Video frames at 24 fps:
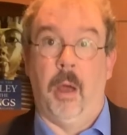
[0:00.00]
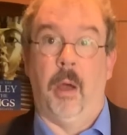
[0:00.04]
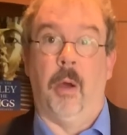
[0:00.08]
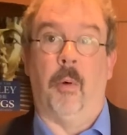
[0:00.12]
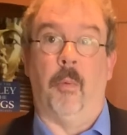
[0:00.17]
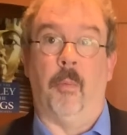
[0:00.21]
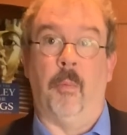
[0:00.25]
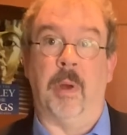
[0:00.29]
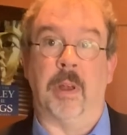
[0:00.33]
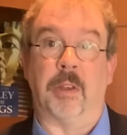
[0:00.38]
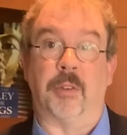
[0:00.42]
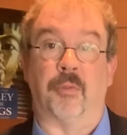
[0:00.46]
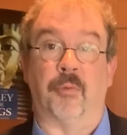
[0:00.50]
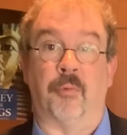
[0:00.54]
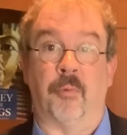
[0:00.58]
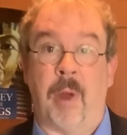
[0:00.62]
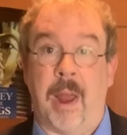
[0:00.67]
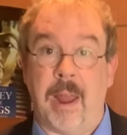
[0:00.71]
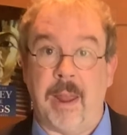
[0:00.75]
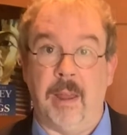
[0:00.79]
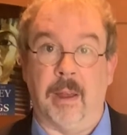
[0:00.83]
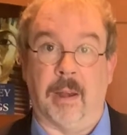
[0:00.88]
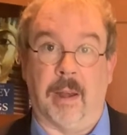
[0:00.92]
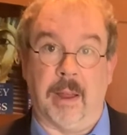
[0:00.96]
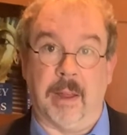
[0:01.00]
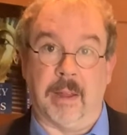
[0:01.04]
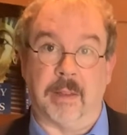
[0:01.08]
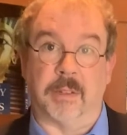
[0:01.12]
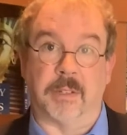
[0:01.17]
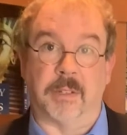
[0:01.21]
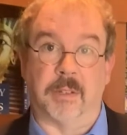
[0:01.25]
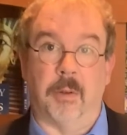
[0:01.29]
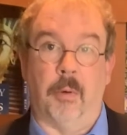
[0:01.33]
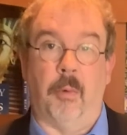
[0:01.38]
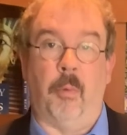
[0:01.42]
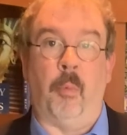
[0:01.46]
which
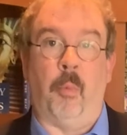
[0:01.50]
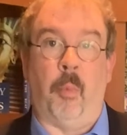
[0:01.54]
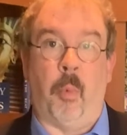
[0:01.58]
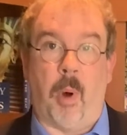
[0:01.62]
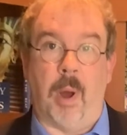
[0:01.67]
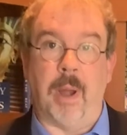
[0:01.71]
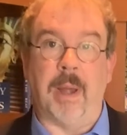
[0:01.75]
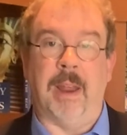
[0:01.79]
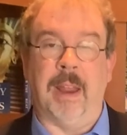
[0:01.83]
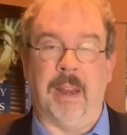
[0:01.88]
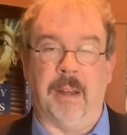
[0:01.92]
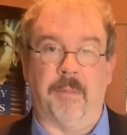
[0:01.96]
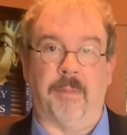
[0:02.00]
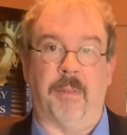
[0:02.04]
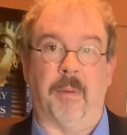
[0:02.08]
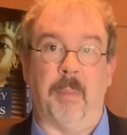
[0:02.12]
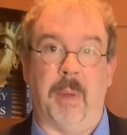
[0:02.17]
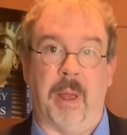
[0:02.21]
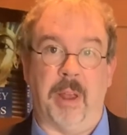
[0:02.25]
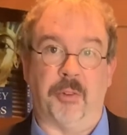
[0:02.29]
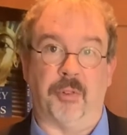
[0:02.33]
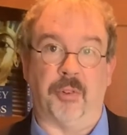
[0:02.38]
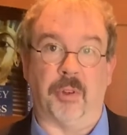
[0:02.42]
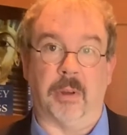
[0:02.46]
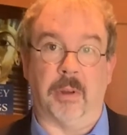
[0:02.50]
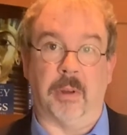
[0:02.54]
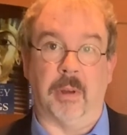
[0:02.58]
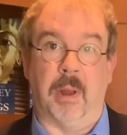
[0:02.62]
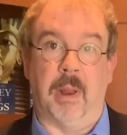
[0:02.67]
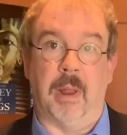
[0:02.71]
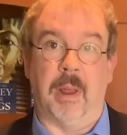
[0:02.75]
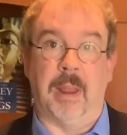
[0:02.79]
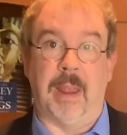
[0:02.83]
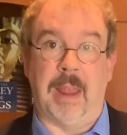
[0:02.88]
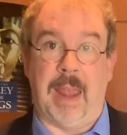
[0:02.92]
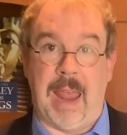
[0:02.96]
regulates what information
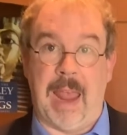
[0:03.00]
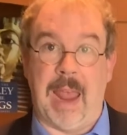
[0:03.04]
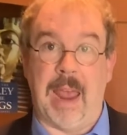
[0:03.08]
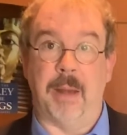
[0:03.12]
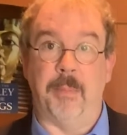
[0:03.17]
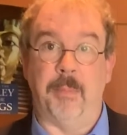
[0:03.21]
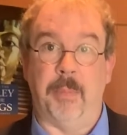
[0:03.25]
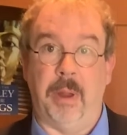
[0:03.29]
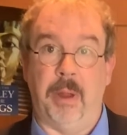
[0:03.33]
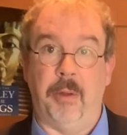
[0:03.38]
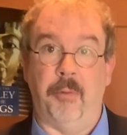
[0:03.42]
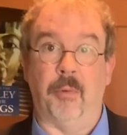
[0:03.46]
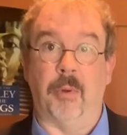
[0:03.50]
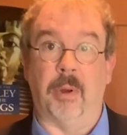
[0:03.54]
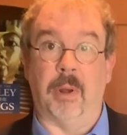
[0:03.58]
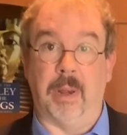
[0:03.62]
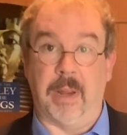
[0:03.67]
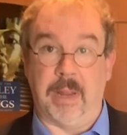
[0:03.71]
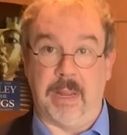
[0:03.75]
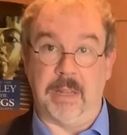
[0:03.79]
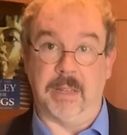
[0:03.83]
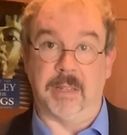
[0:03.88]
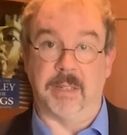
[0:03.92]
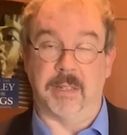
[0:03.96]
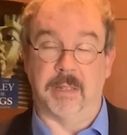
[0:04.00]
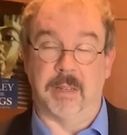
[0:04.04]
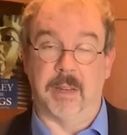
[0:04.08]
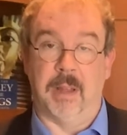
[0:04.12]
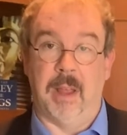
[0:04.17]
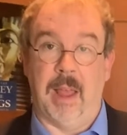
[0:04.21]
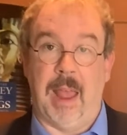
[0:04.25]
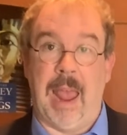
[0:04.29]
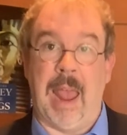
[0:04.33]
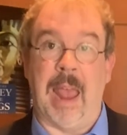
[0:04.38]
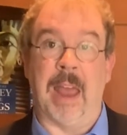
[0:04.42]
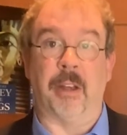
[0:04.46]
can be released
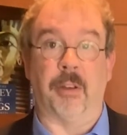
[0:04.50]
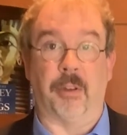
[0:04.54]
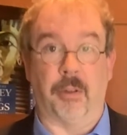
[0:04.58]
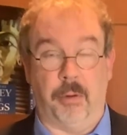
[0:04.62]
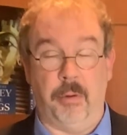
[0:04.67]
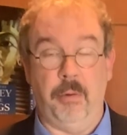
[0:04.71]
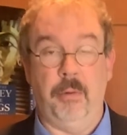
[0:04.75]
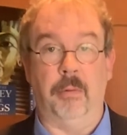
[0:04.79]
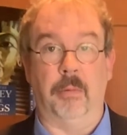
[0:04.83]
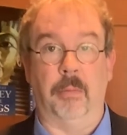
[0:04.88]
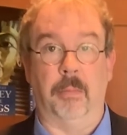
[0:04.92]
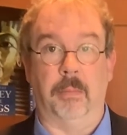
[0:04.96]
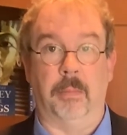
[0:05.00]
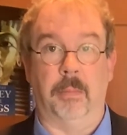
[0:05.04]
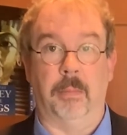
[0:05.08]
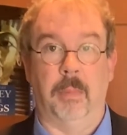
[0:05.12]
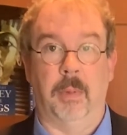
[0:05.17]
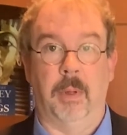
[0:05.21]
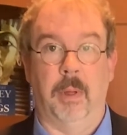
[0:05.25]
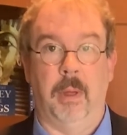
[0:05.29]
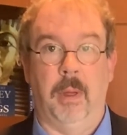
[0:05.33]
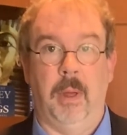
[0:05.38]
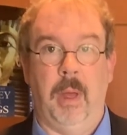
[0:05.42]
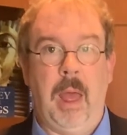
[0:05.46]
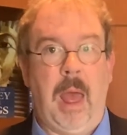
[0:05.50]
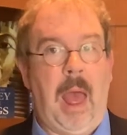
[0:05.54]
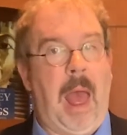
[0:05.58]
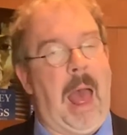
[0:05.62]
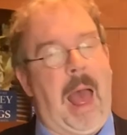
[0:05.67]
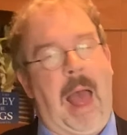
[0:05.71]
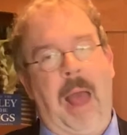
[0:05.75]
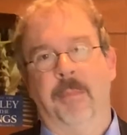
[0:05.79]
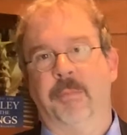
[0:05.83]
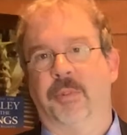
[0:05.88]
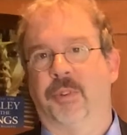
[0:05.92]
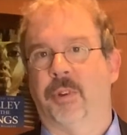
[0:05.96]
and to whom.
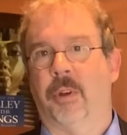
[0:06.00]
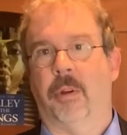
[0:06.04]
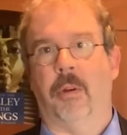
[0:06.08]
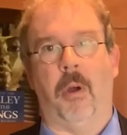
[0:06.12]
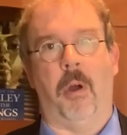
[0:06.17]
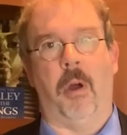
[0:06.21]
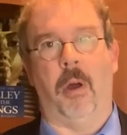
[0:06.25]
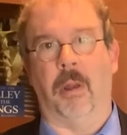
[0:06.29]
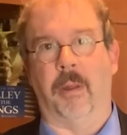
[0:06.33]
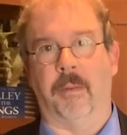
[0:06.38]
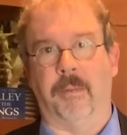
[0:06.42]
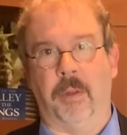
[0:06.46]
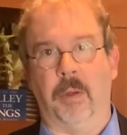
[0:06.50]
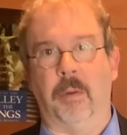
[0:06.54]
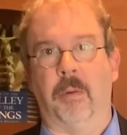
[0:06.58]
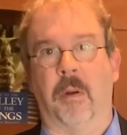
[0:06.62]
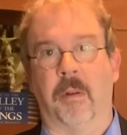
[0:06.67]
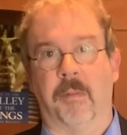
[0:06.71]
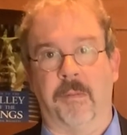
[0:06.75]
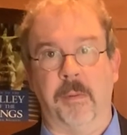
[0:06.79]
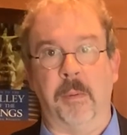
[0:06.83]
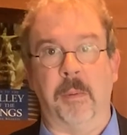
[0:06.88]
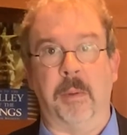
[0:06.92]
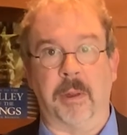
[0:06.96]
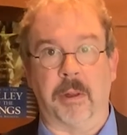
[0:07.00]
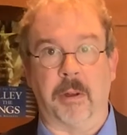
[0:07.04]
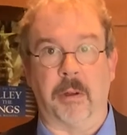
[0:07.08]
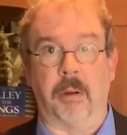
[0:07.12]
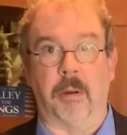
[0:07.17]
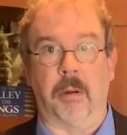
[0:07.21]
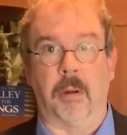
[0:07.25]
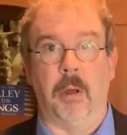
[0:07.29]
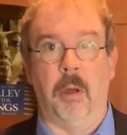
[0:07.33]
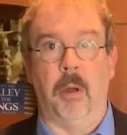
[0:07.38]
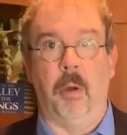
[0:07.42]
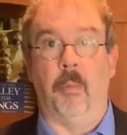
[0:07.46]
I'm sure all of you are
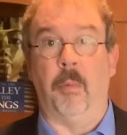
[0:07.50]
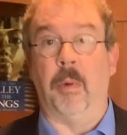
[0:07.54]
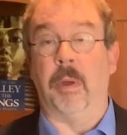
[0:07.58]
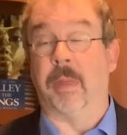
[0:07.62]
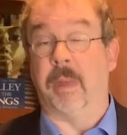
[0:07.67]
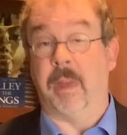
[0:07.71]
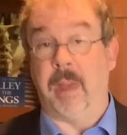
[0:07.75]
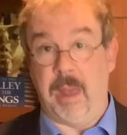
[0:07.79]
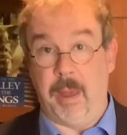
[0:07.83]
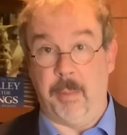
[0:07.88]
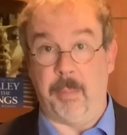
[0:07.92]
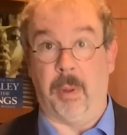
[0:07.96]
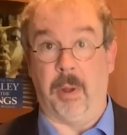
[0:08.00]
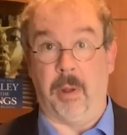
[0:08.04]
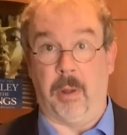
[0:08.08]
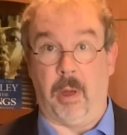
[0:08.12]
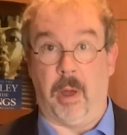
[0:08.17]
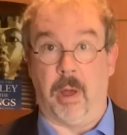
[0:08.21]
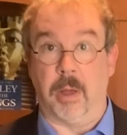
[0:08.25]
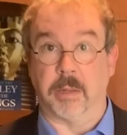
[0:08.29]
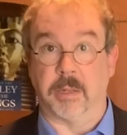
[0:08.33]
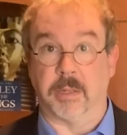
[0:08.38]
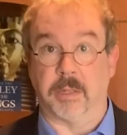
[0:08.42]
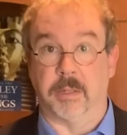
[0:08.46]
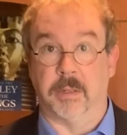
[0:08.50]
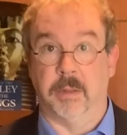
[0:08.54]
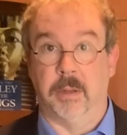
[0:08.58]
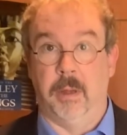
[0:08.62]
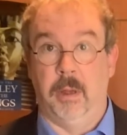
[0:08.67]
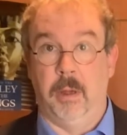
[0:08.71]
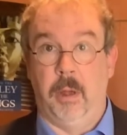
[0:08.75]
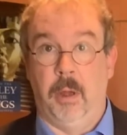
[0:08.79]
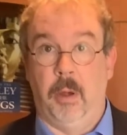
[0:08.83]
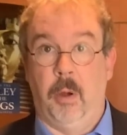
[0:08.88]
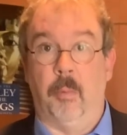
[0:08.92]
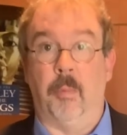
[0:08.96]
familiar with HIPAA laws,
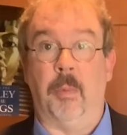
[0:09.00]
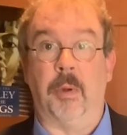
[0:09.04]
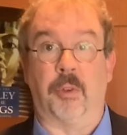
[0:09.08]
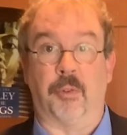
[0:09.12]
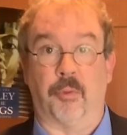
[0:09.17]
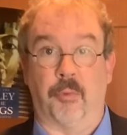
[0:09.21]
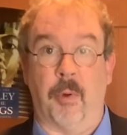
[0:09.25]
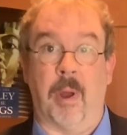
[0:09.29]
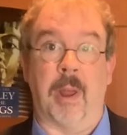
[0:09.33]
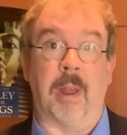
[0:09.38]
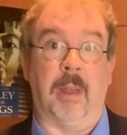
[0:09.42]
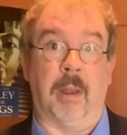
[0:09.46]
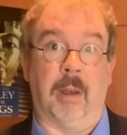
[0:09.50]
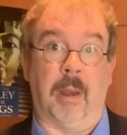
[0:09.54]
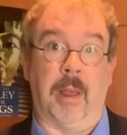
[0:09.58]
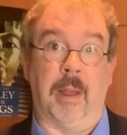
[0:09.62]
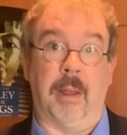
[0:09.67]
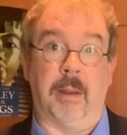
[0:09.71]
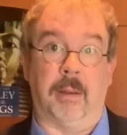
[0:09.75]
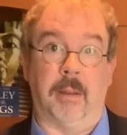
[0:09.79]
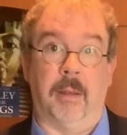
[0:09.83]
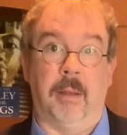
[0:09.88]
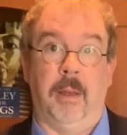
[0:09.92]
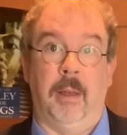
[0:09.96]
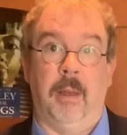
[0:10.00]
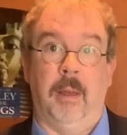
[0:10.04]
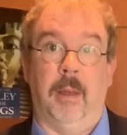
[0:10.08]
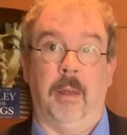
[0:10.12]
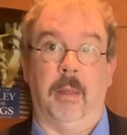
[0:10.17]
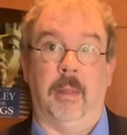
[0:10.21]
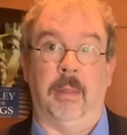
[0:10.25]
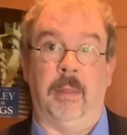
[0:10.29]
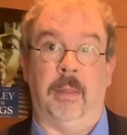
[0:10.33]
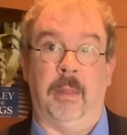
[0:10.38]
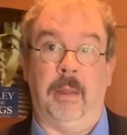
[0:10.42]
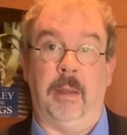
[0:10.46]
which regulate
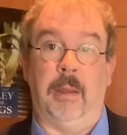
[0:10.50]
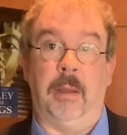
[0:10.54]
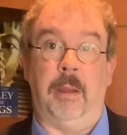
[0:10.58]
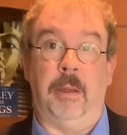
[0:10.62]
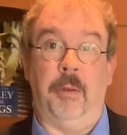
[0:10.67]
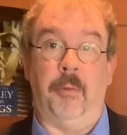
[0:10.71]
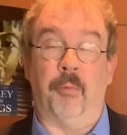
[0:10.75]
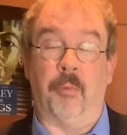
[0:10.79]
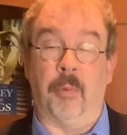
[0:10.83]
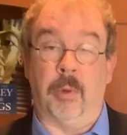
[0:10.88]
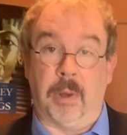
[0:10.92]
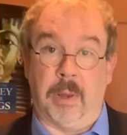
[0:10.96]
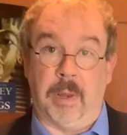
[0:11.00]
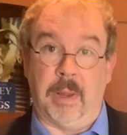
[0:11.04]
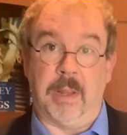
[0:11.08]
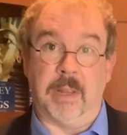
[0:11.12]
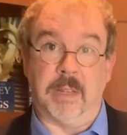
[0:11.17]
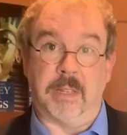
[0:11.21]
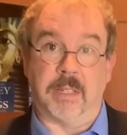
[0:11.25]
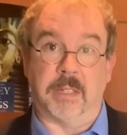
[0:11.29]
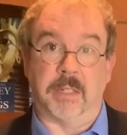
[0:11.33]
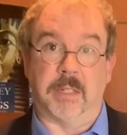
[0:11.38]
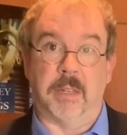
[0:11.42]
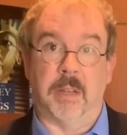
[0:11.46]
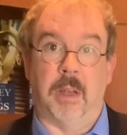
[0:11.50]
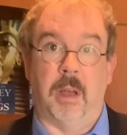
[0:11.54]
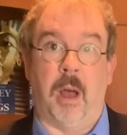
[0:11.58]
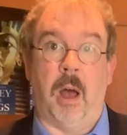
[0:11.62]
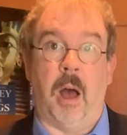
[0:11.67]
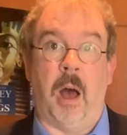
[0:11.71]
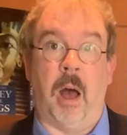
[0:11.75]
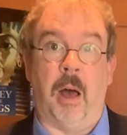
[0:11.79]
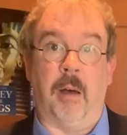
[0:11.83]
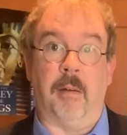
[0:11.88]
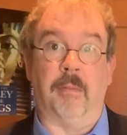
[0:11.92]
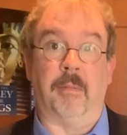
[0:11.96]
the release
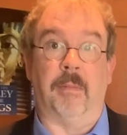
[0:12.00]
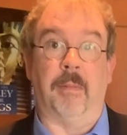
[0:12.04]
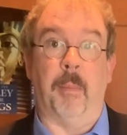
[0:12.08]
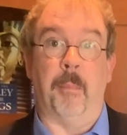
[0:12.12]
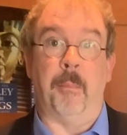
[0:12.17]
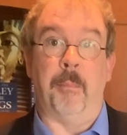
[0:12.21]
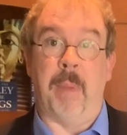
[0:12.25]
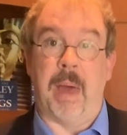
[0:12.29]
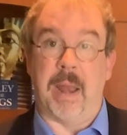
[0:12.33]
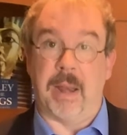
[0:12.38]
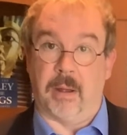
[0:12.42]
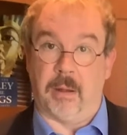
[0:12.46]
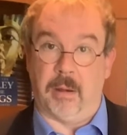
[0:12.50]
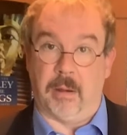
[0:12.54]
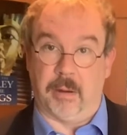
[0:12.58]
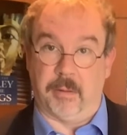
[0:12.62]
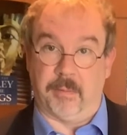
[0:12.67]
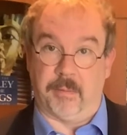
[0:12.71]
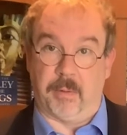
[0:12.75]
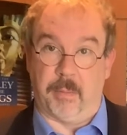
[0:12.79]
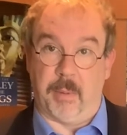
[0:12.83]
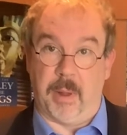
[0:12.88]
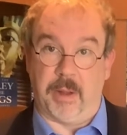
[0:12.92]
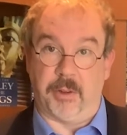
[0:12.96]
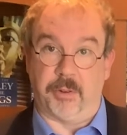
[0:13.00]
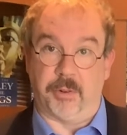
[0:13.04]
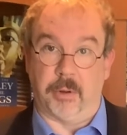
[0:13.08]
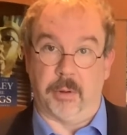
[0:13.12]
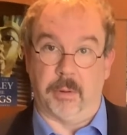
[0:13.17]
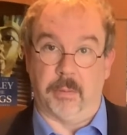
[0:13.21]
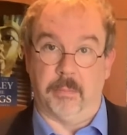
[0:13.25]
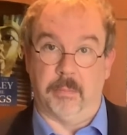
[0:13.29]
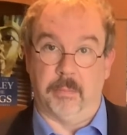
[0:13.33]
of medical information.